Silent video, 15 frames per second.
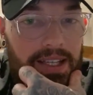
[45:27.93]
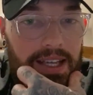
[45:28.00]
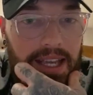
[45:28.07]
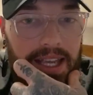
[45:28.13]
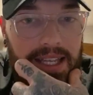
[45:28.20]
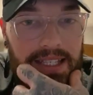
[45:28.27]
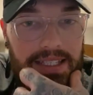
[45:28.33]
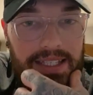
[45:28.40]

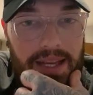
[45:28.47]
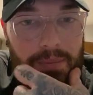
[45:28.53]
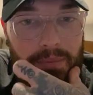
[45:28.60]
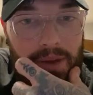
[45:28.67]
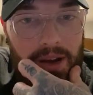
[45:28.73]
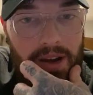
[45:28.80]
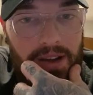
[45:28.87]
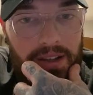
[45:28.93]
In
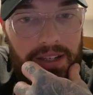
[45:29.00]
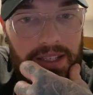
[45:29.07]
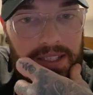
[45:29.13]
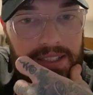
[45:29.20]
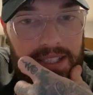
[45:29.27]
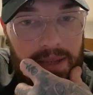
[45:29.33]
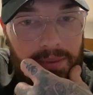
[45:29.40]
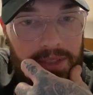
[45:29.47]
Denmark,
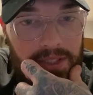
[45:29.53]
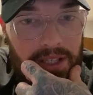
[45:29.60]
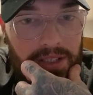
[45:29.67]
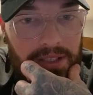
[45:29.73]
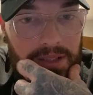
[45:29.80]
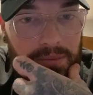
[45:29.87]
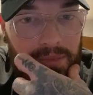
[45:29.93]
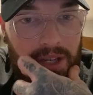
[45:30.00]
it's same as
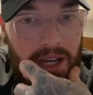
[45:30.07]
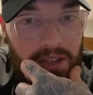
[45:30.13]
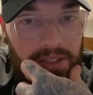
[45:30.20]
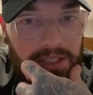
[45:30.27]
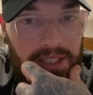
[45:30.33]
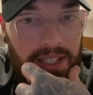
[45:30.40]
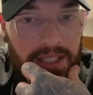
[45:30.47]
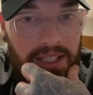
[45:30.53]
London, but
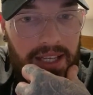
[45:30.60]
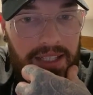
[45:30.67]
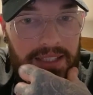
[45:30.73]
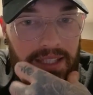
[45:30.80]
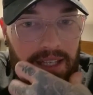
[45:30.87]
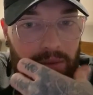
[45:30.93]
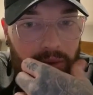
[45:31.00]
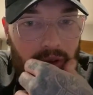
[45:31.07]
after 10 days,
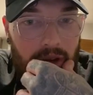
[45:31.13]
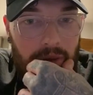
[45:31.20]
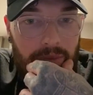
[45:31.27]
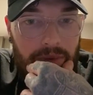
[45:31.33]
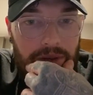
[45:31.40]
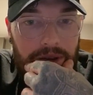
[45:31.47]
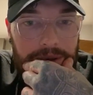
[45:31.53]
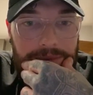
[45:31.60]
they will
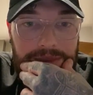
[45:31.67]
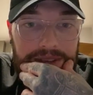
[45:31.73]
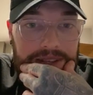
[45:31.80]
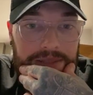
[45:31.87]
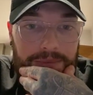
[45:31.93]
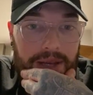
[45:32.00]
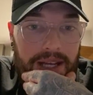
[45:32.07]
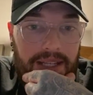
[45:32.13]
open up. Yeah,
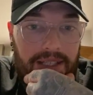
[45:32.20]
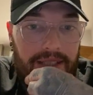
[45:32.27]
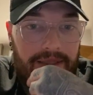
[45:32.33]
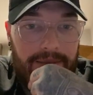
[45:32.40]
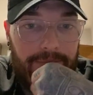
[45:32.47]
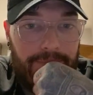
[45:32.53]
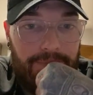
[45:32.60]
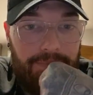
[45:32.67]
it's mad.
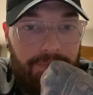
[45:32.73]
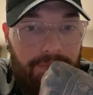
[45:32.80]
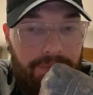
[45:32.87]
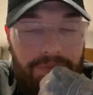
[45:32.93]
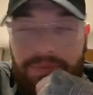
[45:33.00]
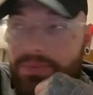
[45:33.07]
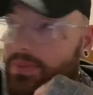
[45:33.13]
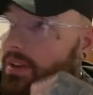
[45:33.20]

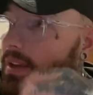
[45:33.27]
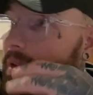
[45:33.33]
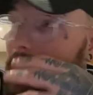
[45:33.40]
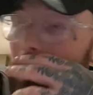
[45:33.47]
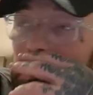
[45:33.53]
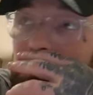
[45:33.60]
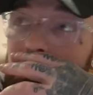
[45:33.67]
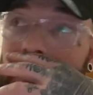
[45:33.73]

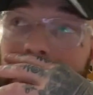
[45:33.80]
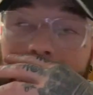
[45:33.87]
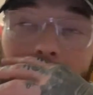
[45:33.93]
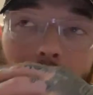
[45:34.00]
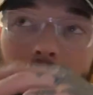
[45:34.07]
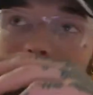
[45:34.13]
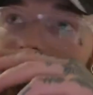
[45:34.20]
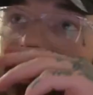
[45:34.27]
It's
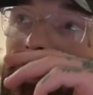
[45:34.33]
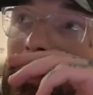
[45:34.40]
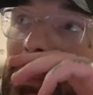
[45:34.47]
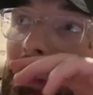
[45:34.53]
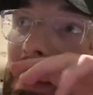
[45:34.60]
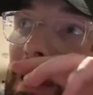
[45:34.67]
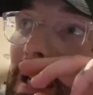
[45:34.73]
mental because the thing